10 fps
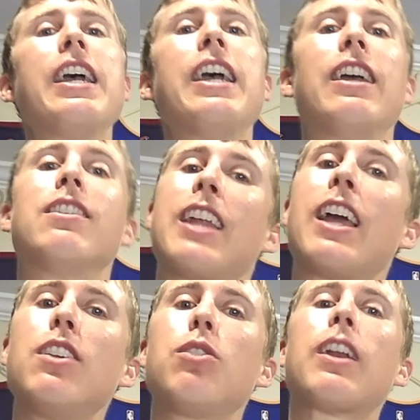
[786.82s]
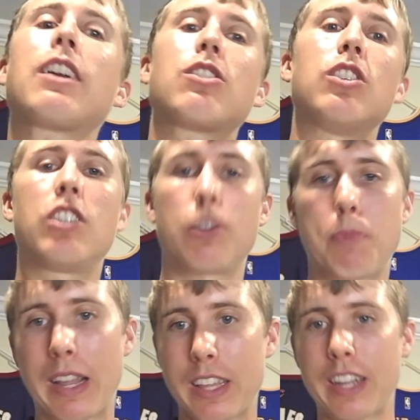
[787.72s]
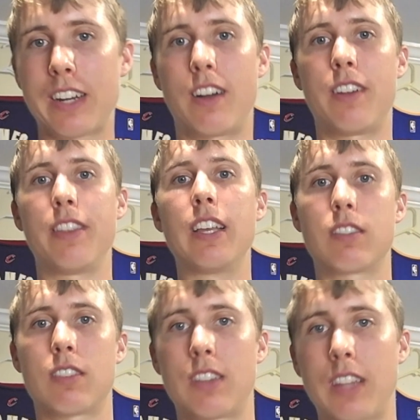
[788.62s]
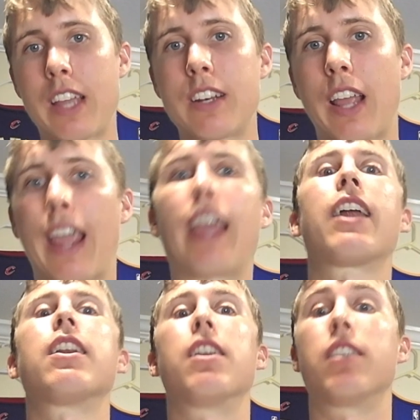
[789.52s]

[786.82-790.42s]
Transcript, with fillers: Instead, you can actually speculate on this land and